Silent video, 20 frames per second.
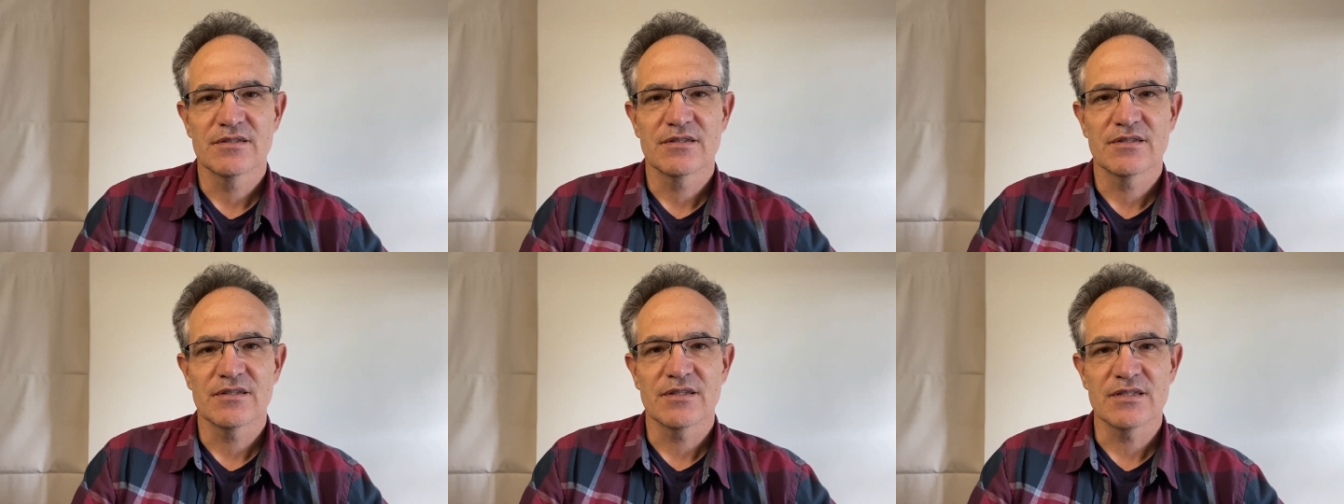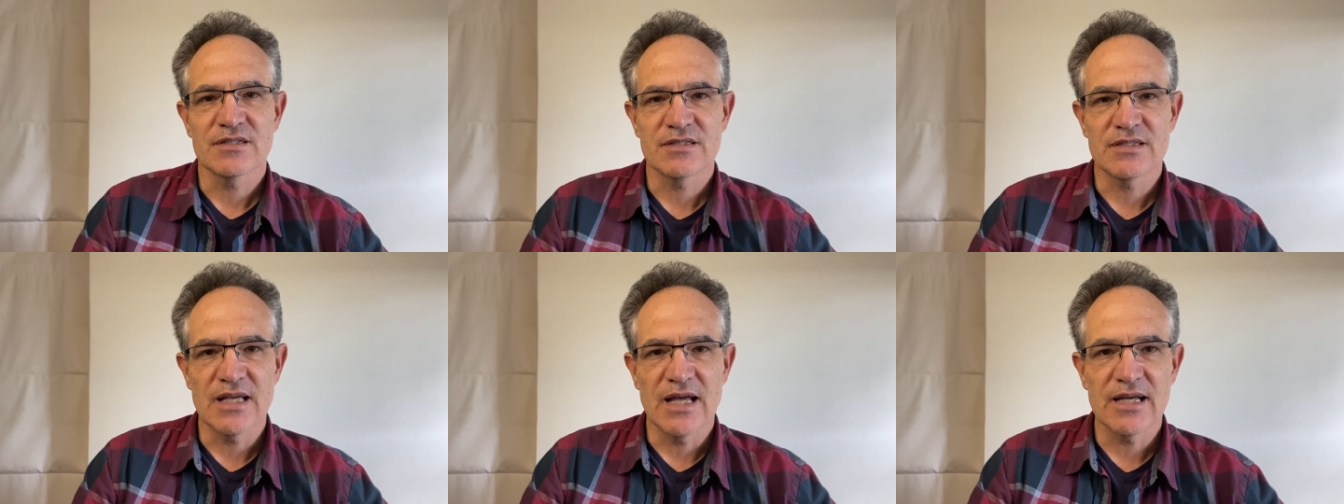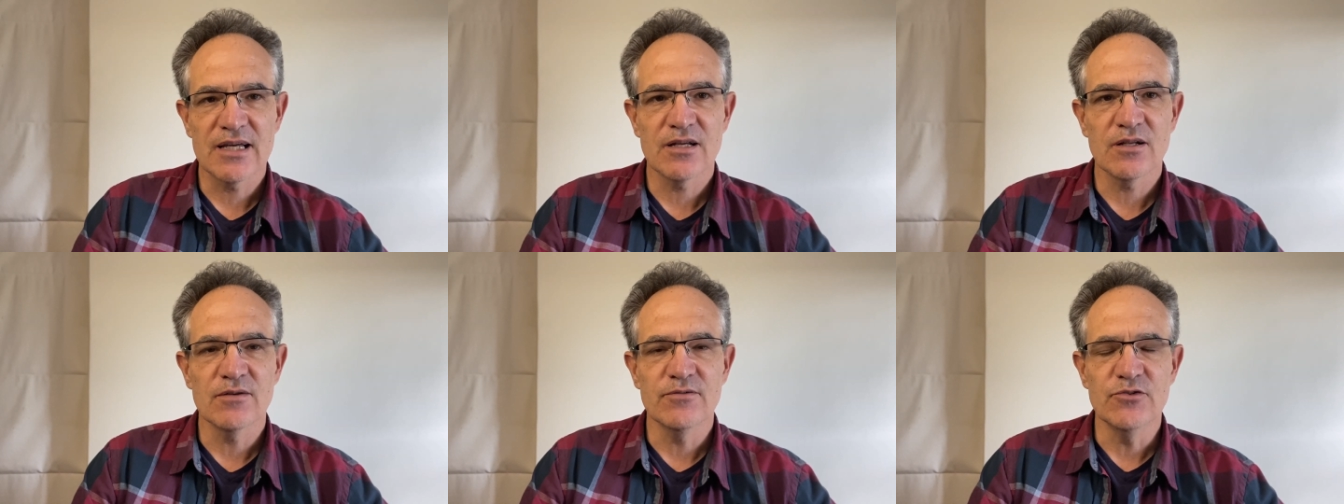A
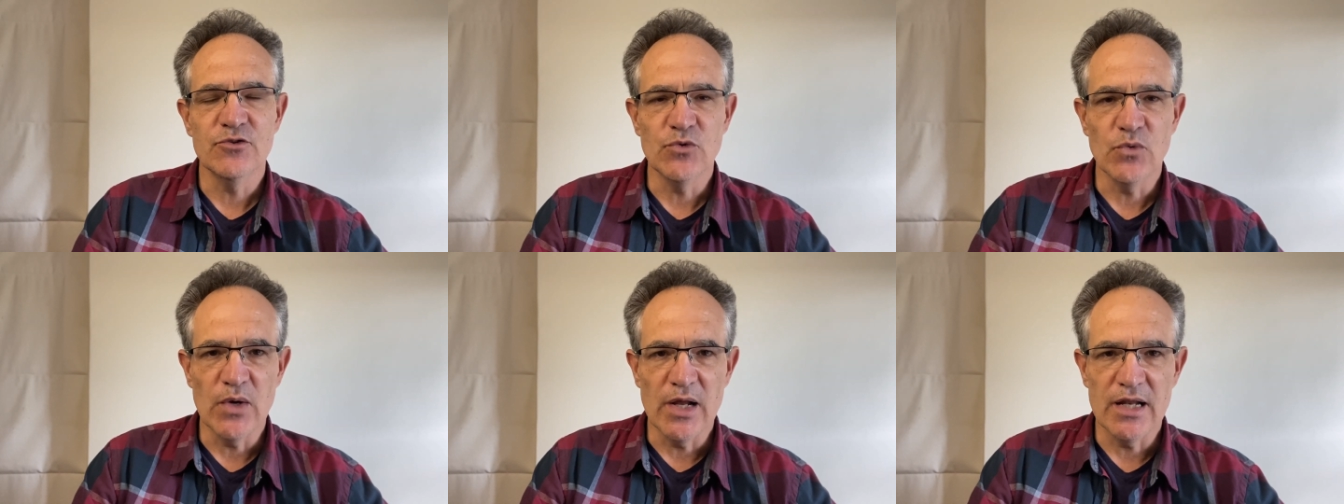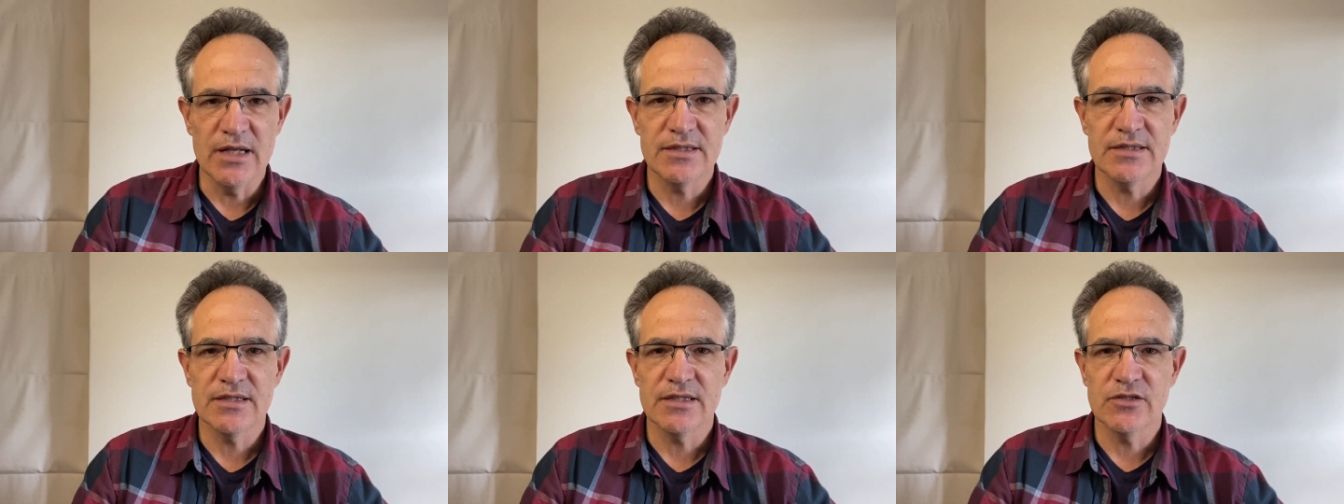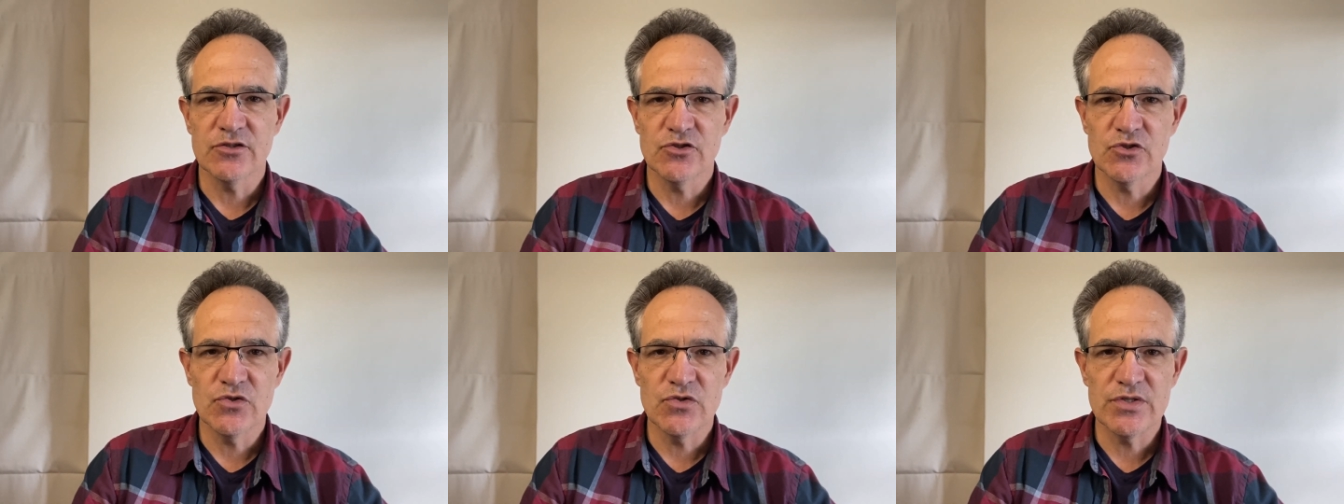cycle of duality and
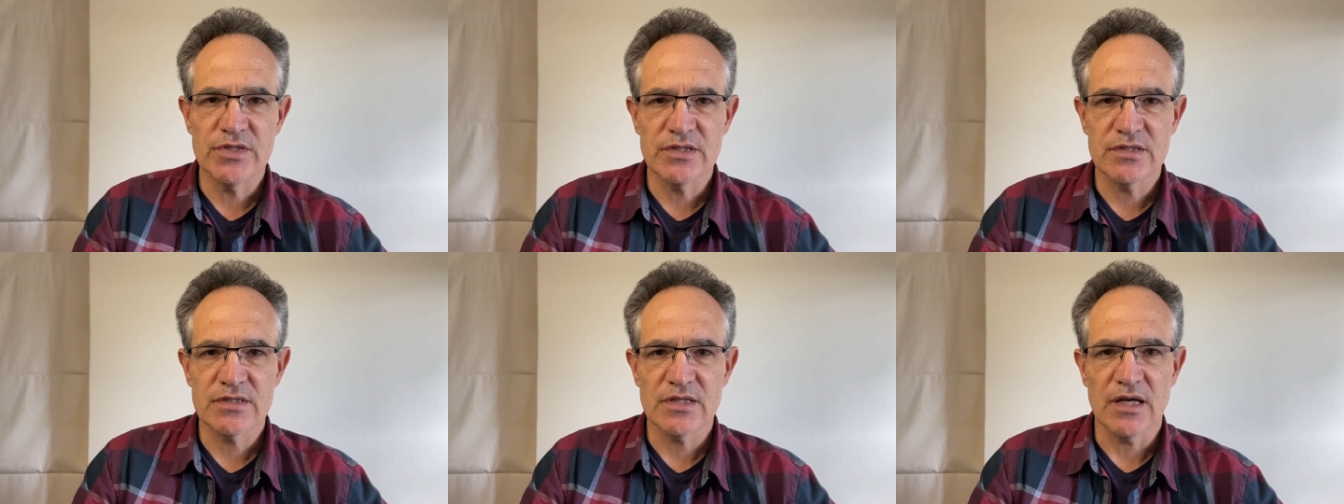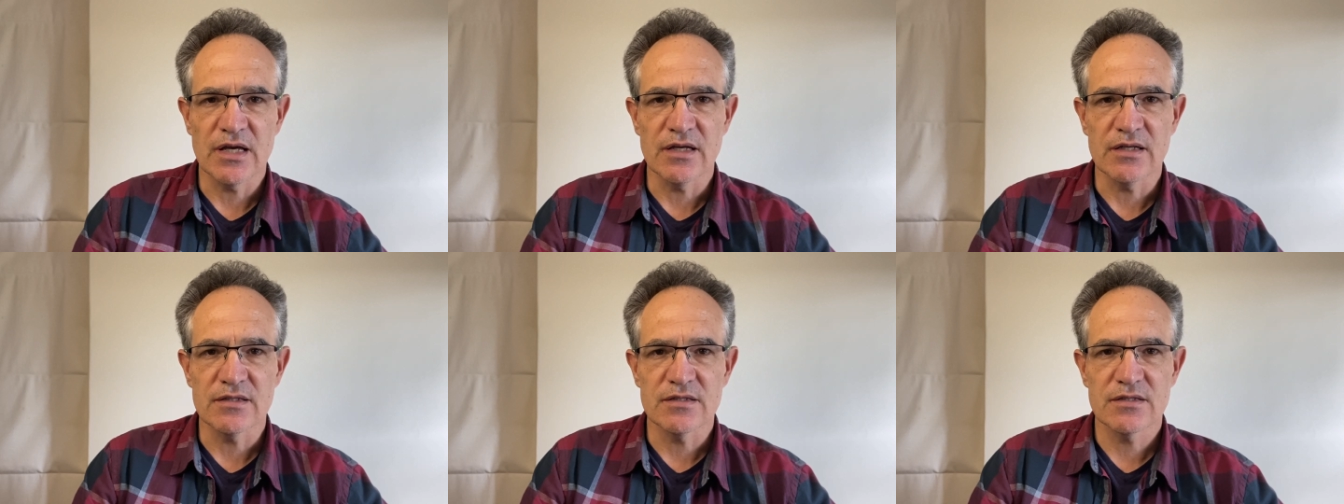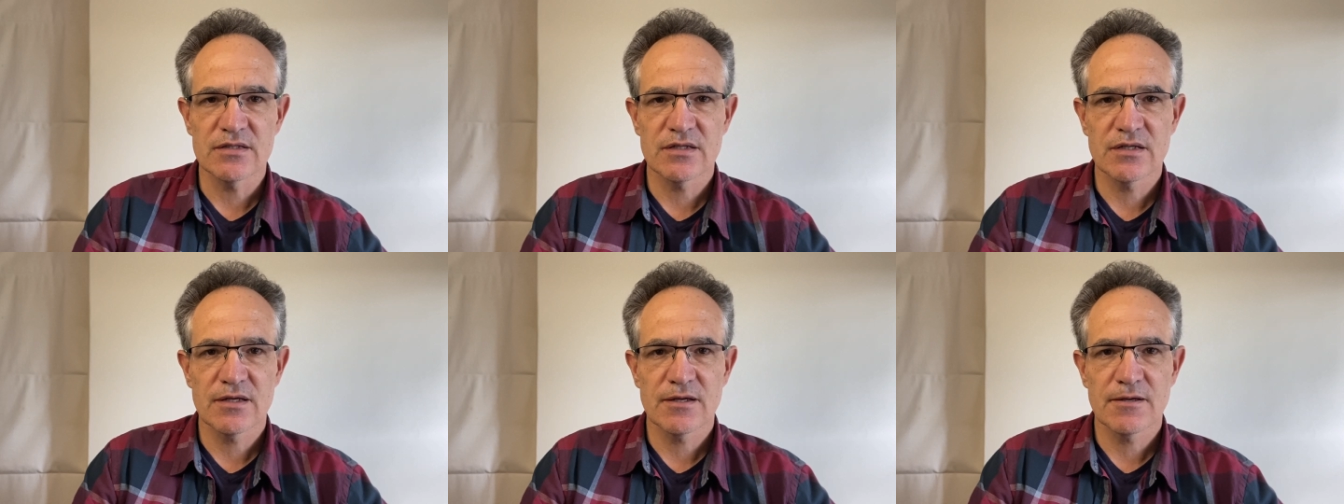choosing sides.